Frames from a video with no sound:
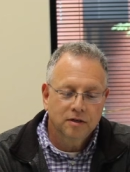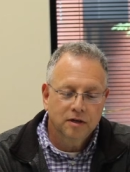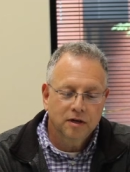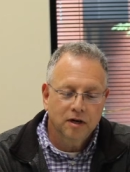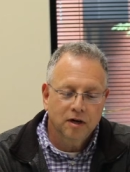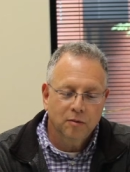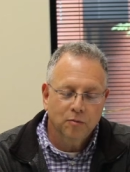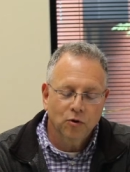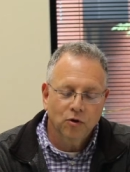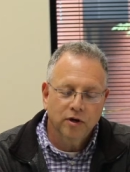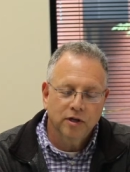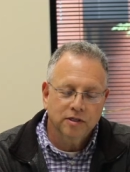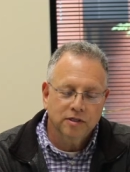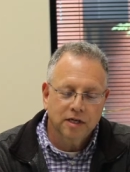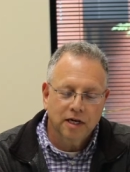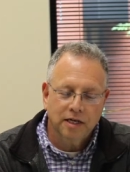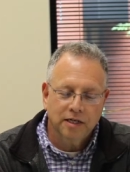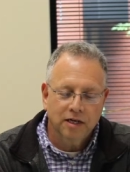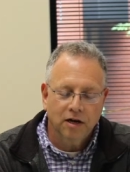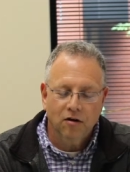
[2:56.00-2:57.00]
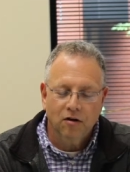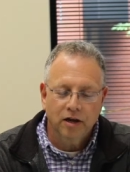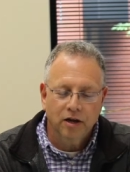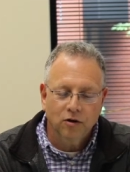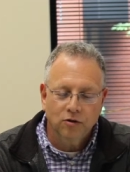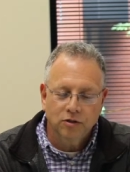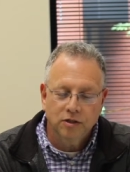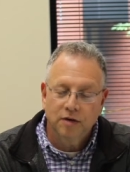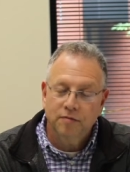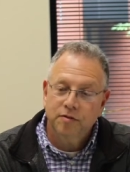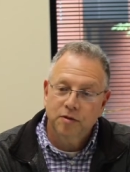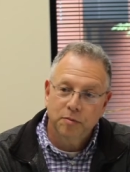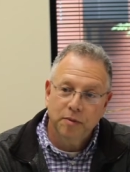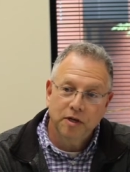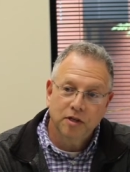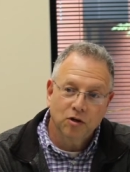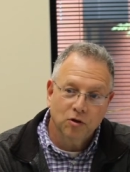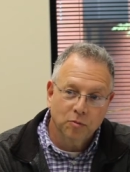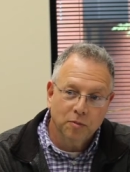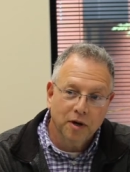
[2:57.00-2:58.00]
uh, not nearly old enough to
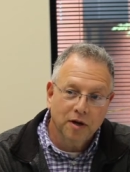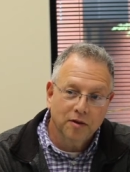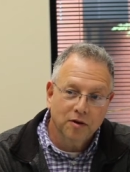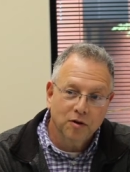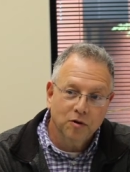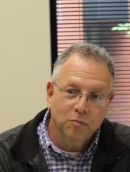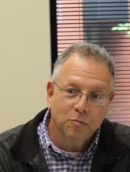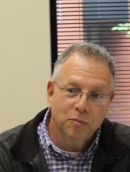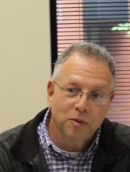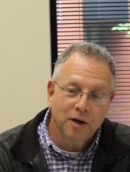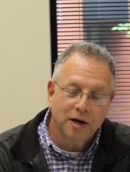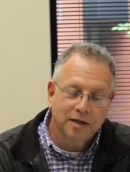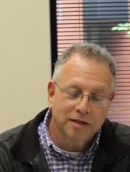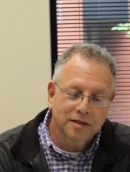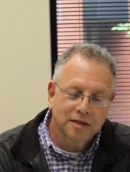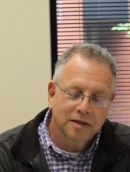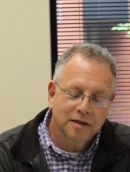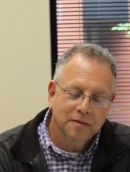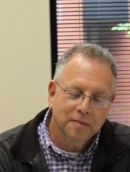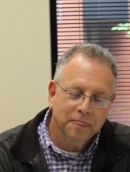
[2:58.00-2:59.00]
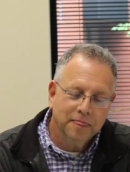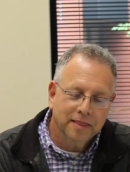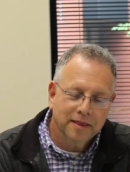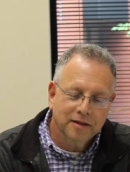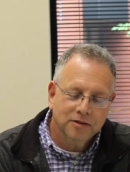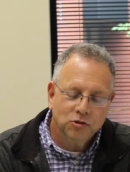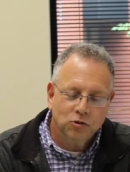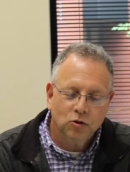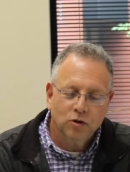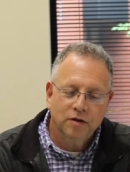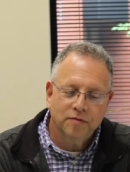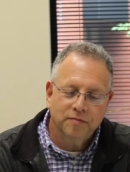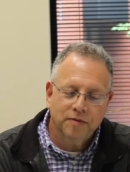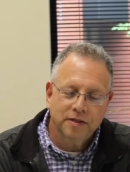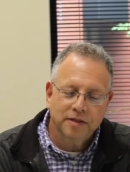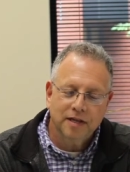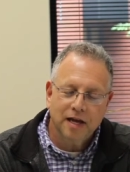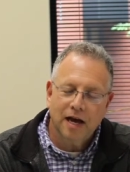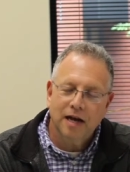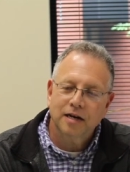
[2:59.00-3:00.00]
be their mother but sort of
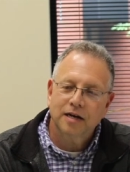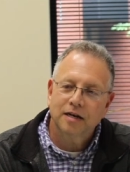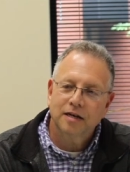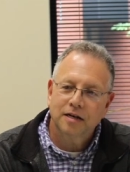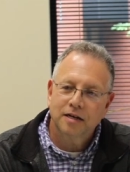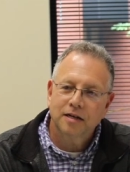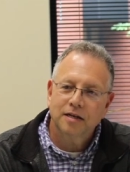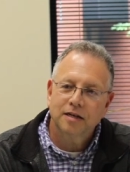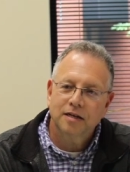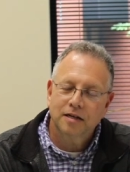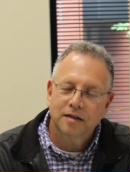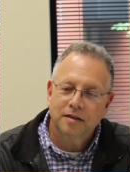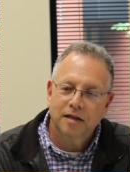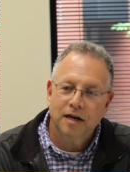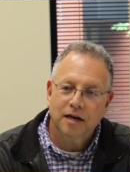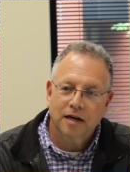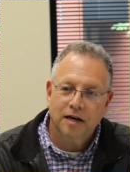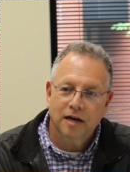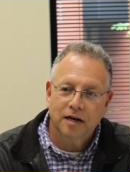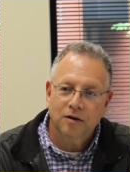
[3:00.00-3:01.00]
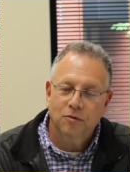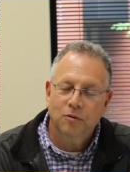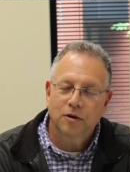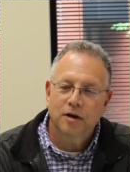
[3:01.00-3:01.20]
in that that kind of